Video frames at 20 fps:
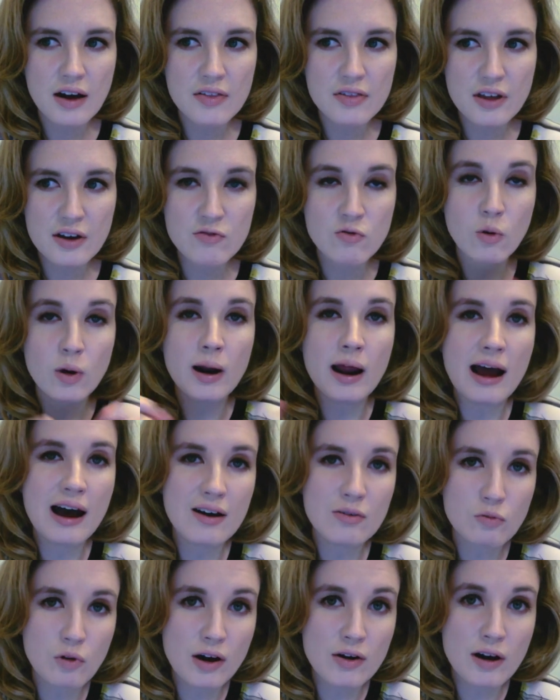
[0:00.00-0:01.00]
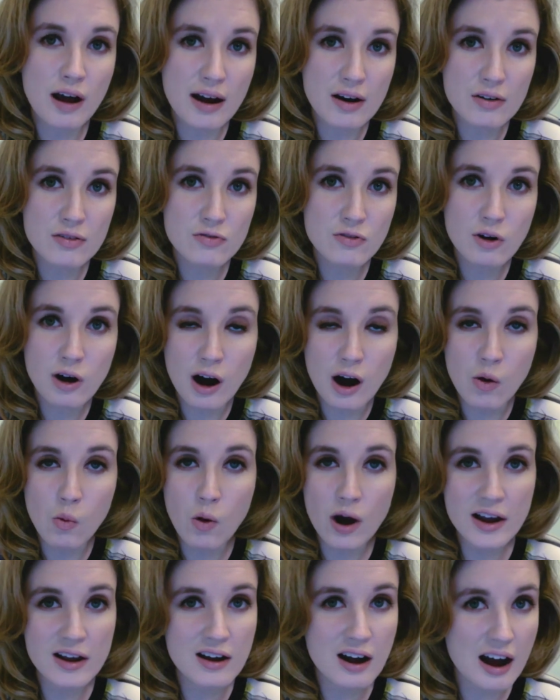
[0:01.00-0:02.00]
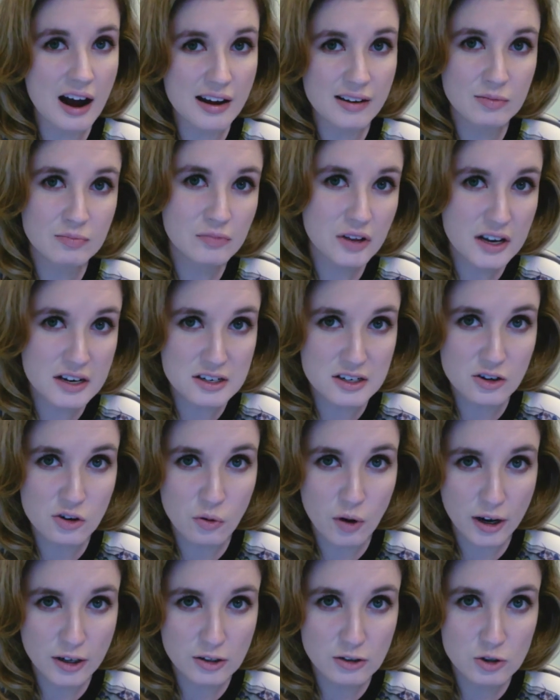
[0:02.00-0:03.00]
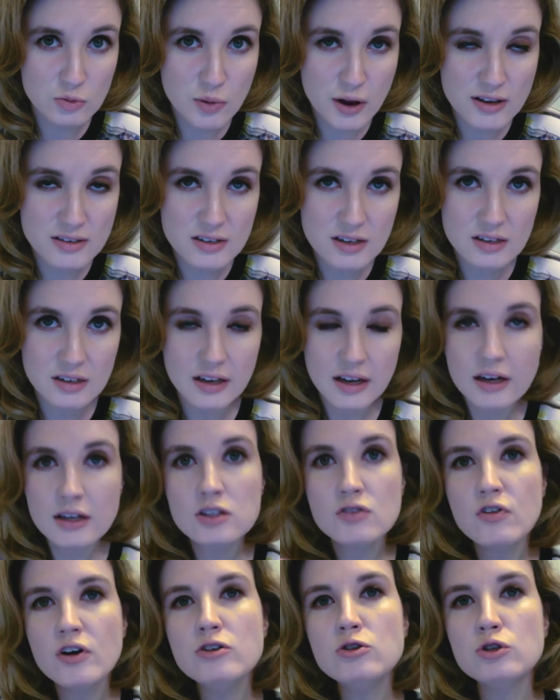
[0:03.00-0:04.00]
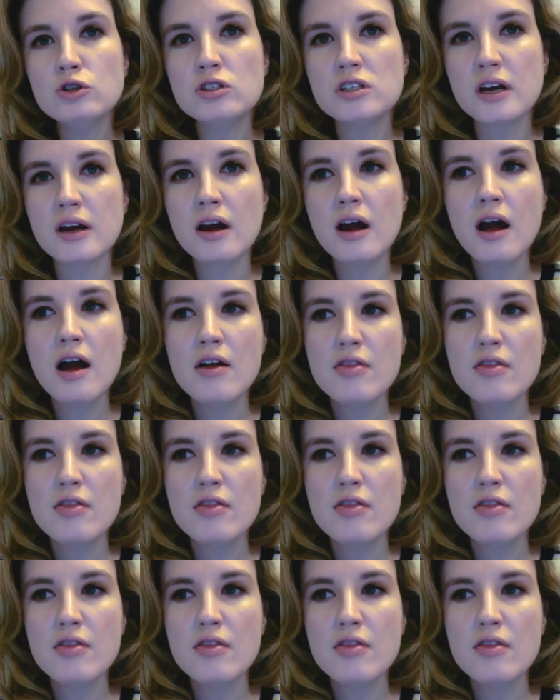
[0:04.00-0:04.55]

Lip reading: they've run out of white guy indie directors, basically. And it's interesting.